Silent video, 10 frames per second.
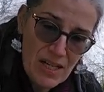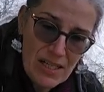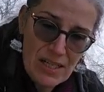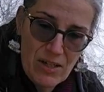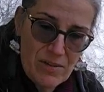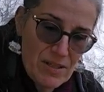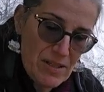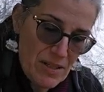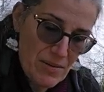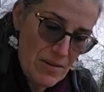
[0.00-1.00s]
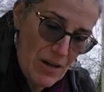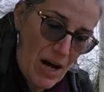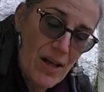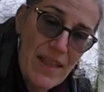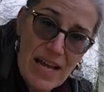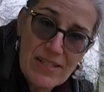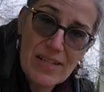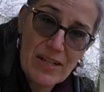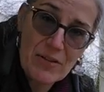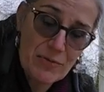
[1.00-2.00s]
you know, on that
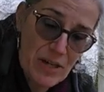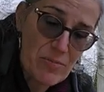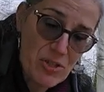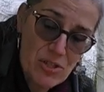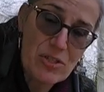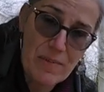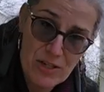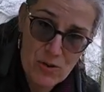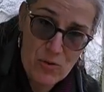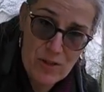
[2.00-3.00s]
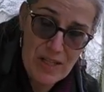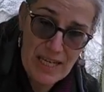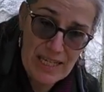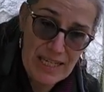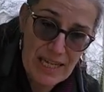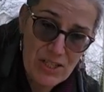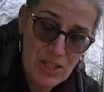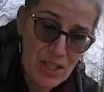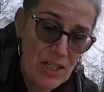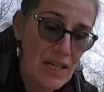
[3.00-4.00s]
side of the frame just to make sure that they can get to
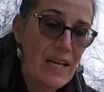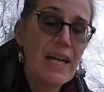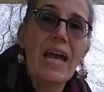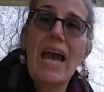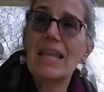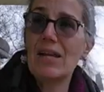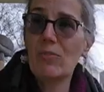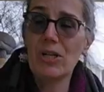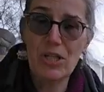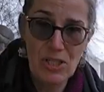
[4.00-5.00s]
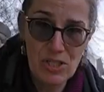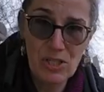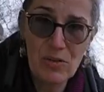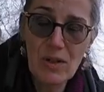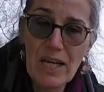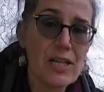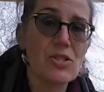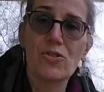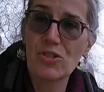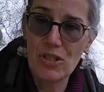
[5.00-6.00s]
her. And then what you're going to do
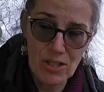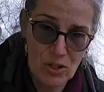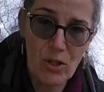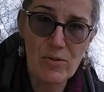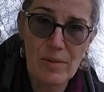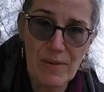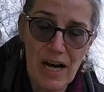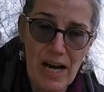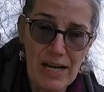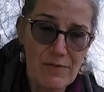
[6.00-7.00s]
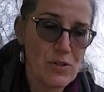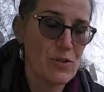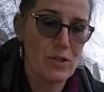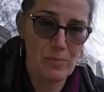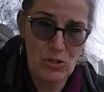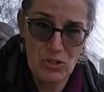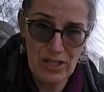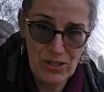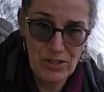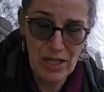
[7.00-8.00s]
is you're just going to close up the hive. So you're going to put your
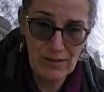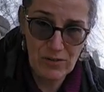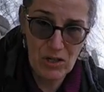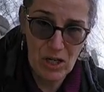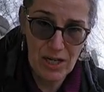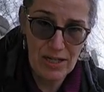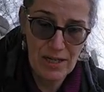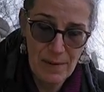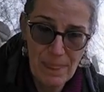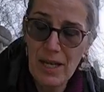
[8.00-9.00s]
inner cover on,